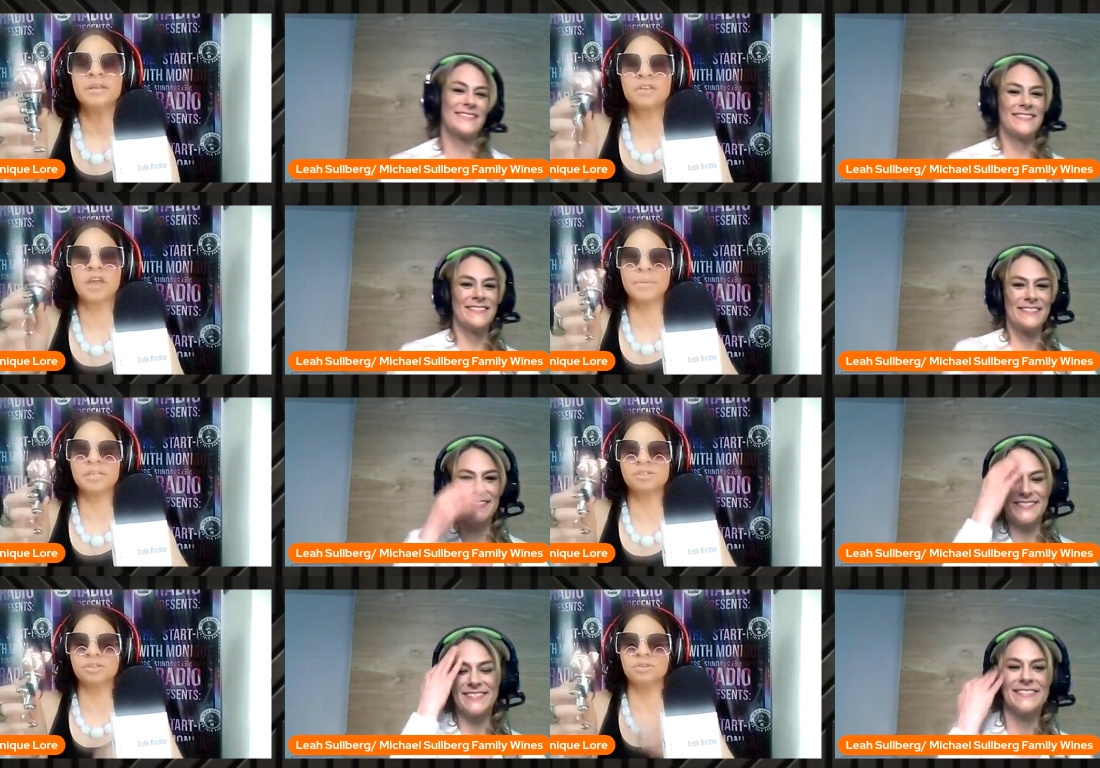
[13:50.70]
Speaker 1: coming
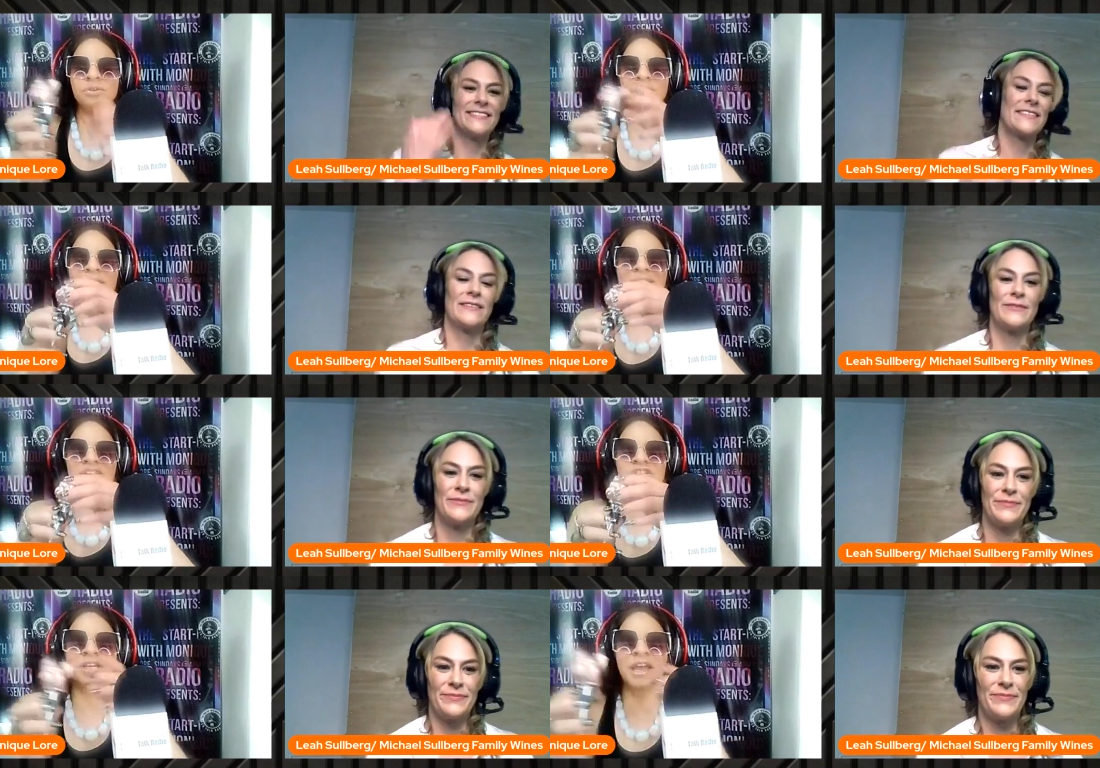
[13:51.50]
soon, and
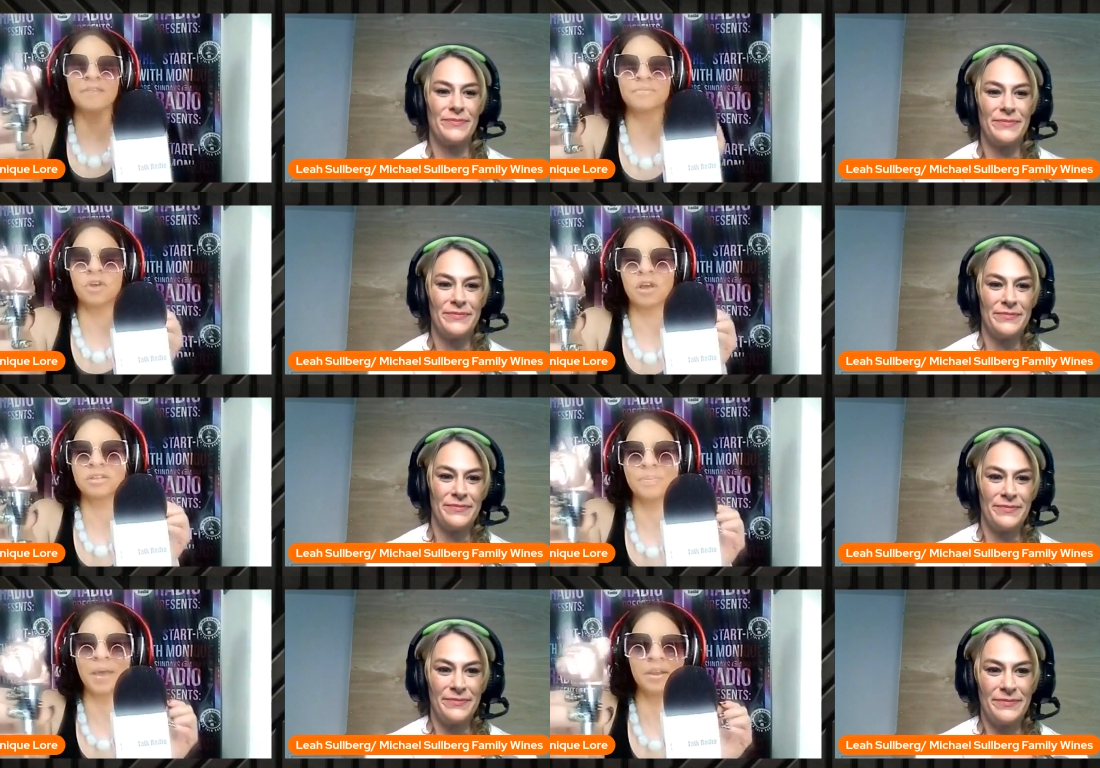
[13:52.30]
she and I have talked
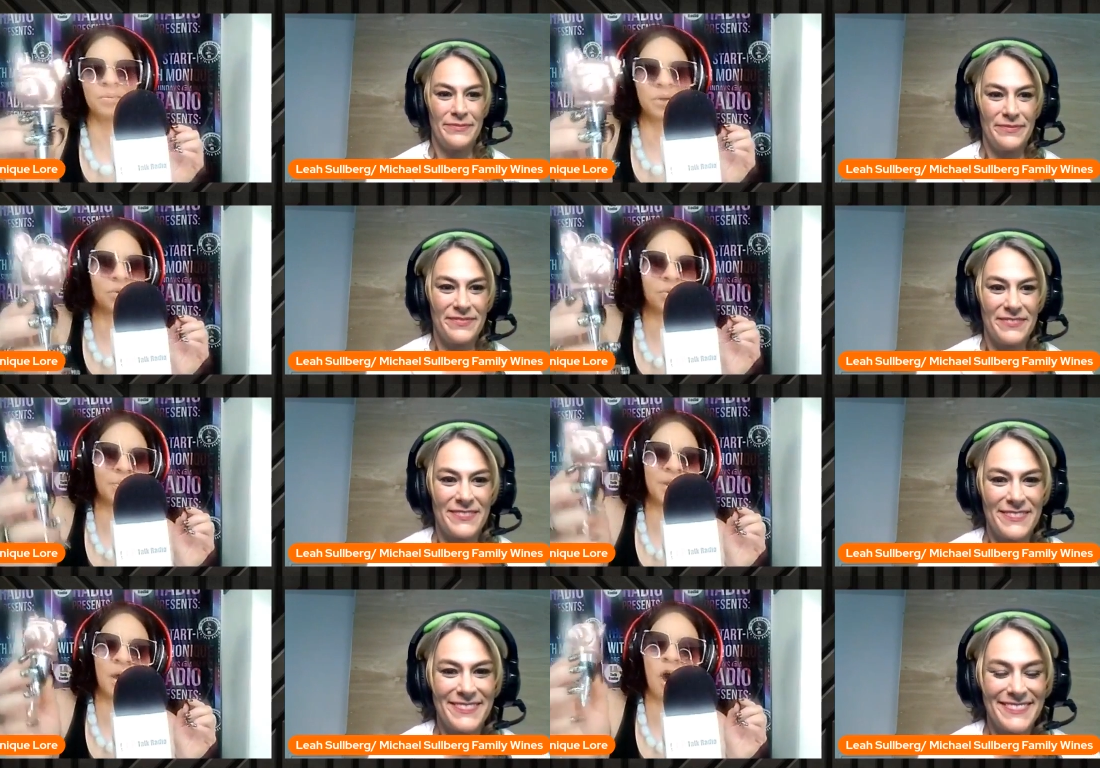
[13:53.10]
about it. We're going to work,
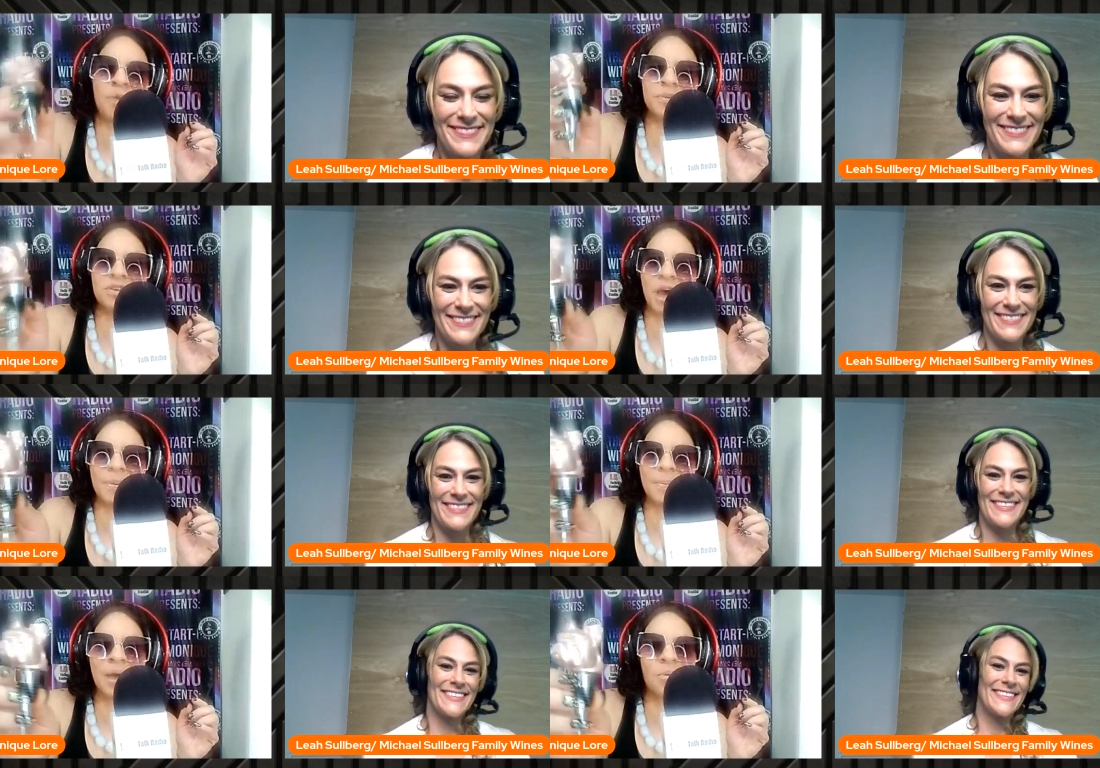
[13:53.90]
but on the top of
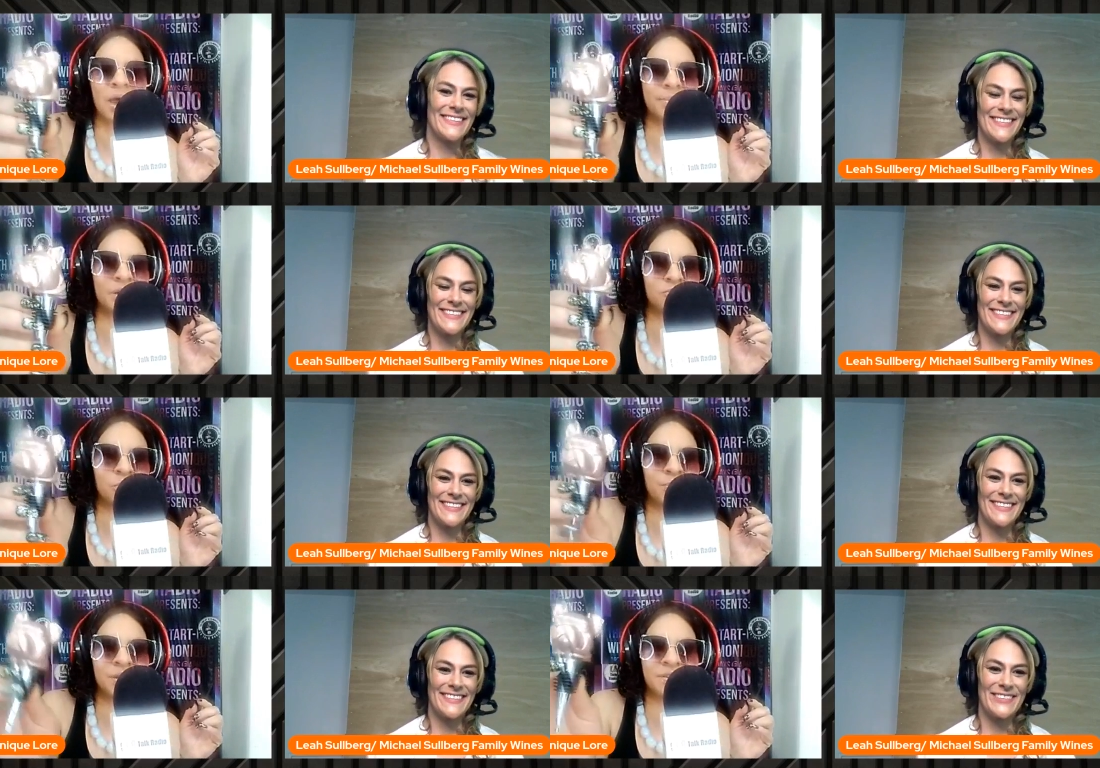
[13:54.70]
my wine bottles will
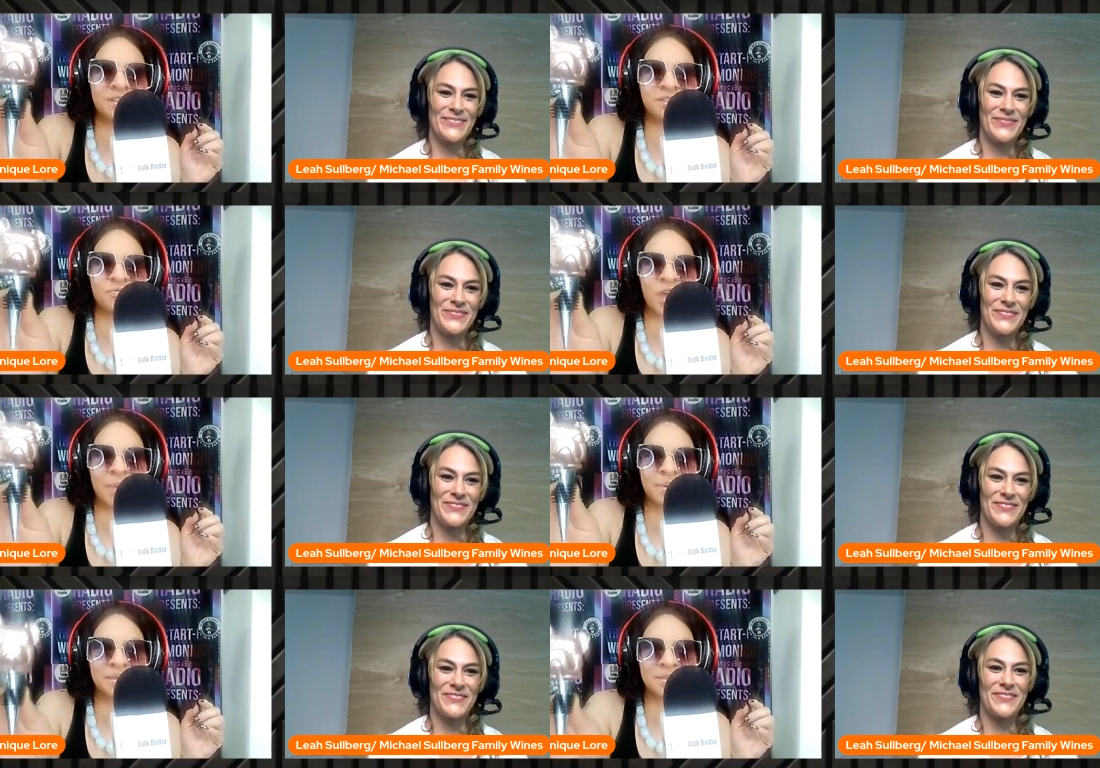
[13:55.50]
be this
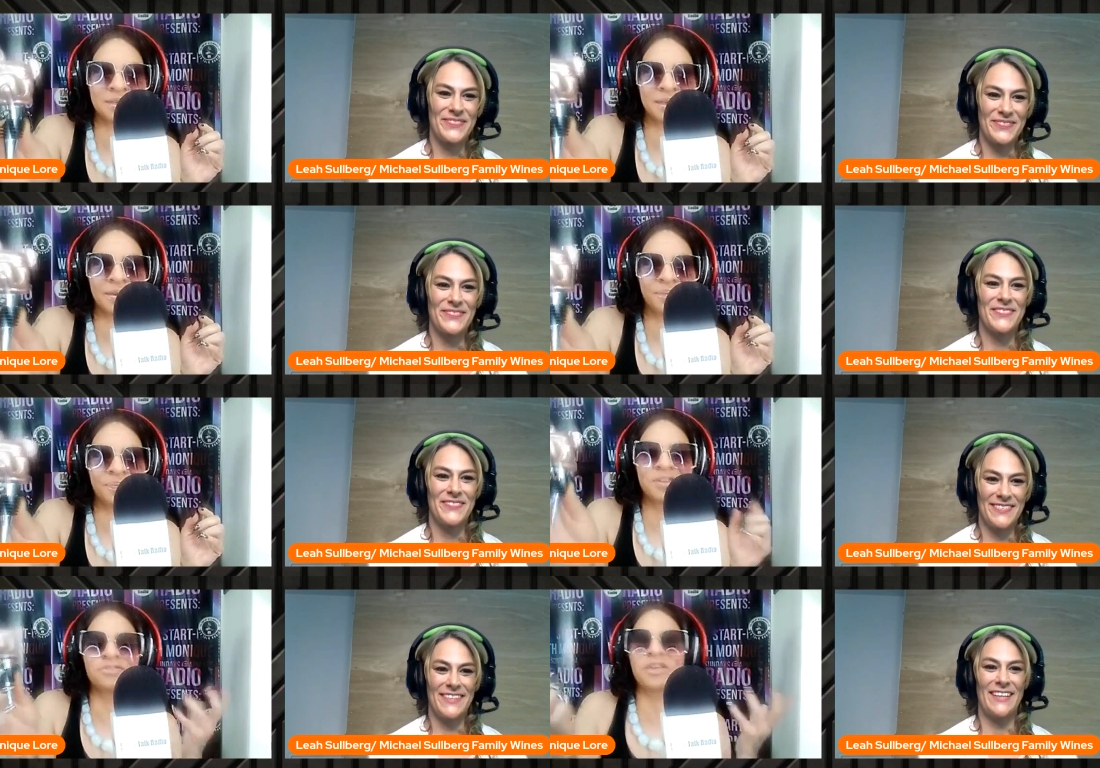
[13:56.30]
fabulous thing.
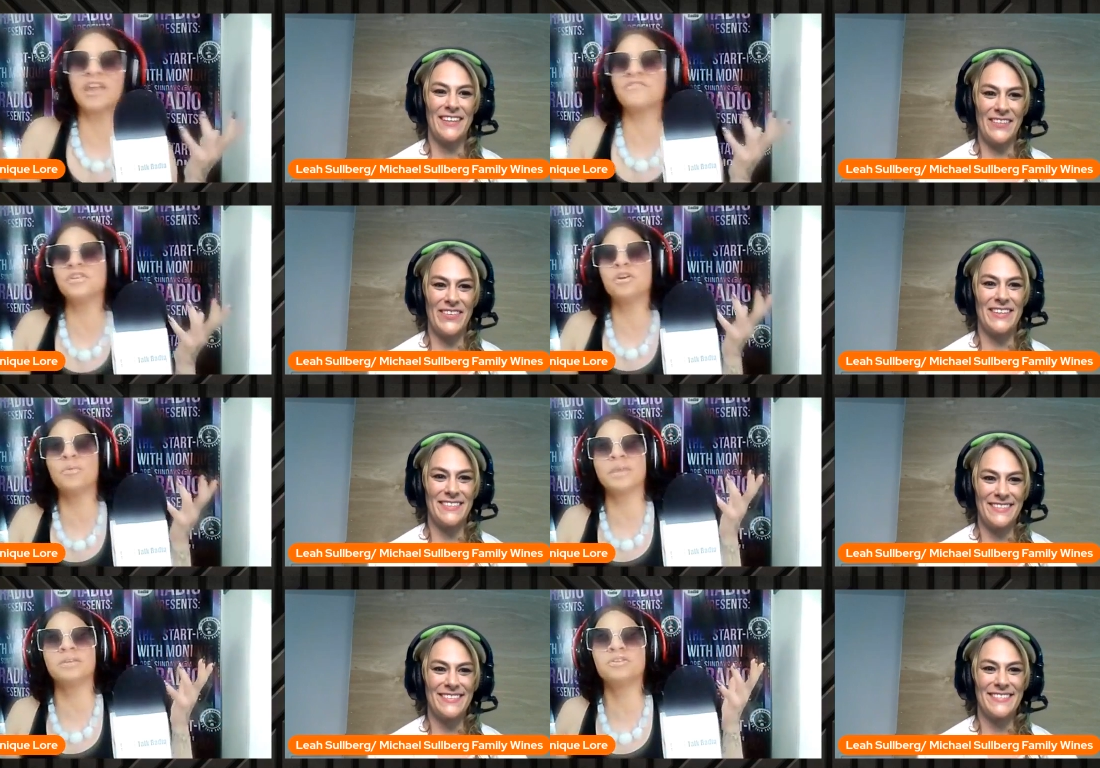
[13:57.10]
Because if you know,
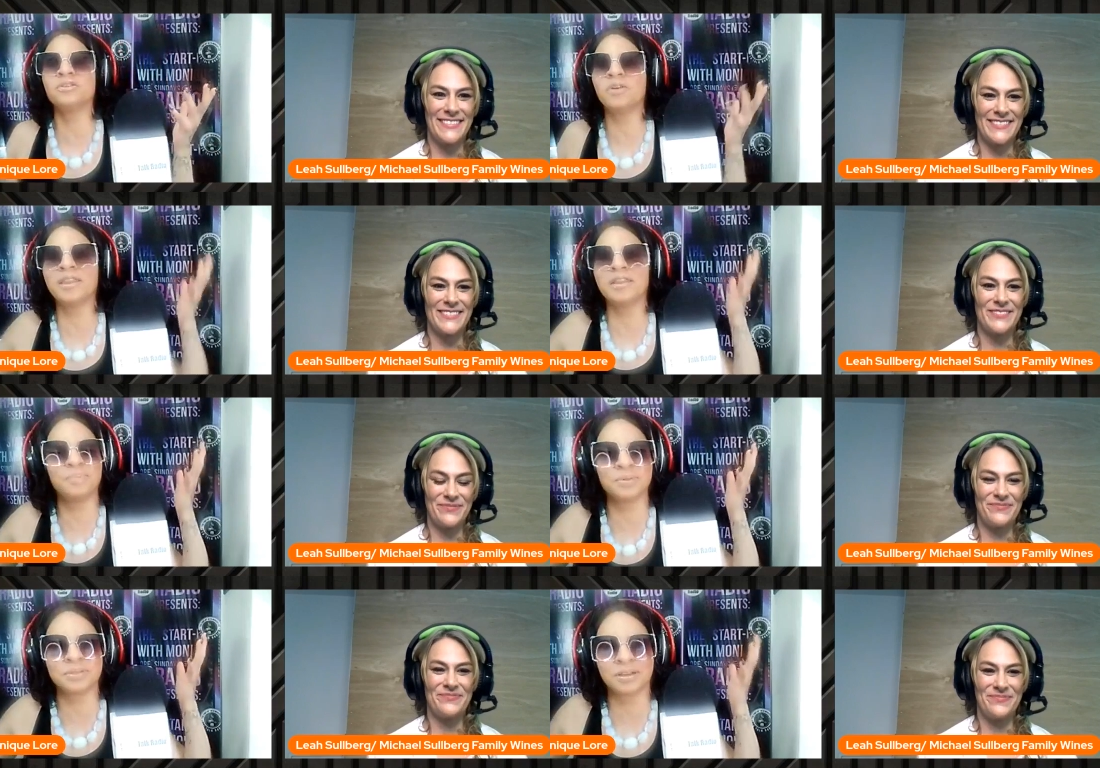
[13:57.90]
me, you know, I love
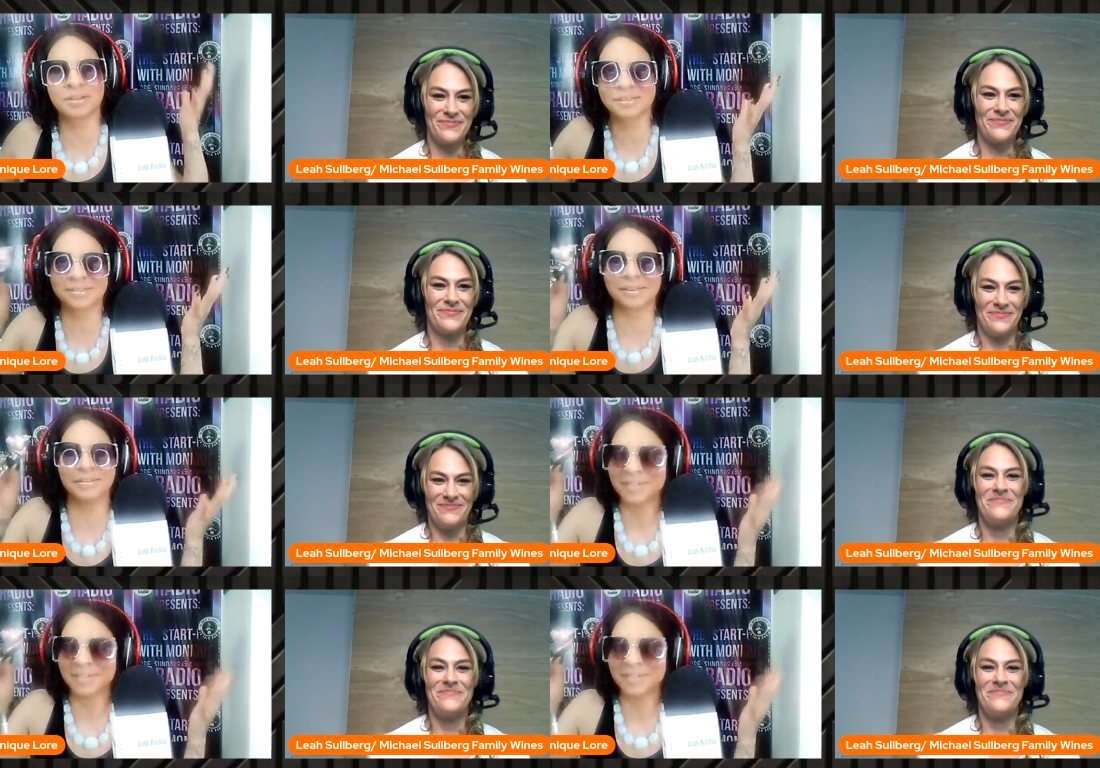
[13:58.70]
bulldogs. So,